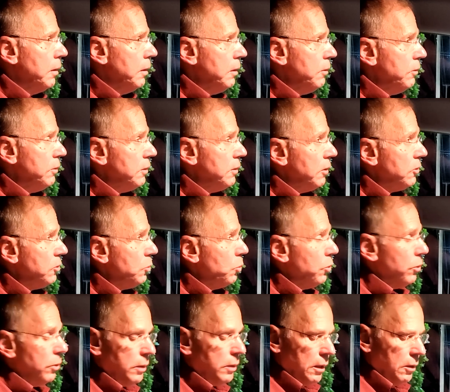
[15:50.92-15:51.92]
If it doesn't
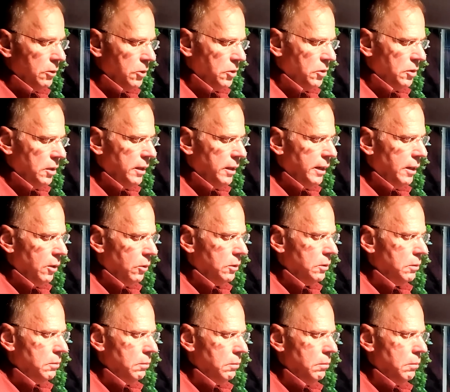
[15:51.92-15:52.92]
work, I'll just get out
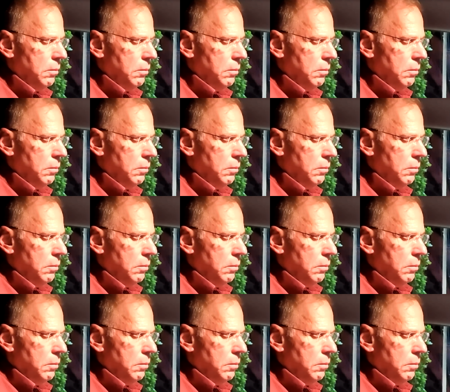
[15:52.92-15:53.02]
and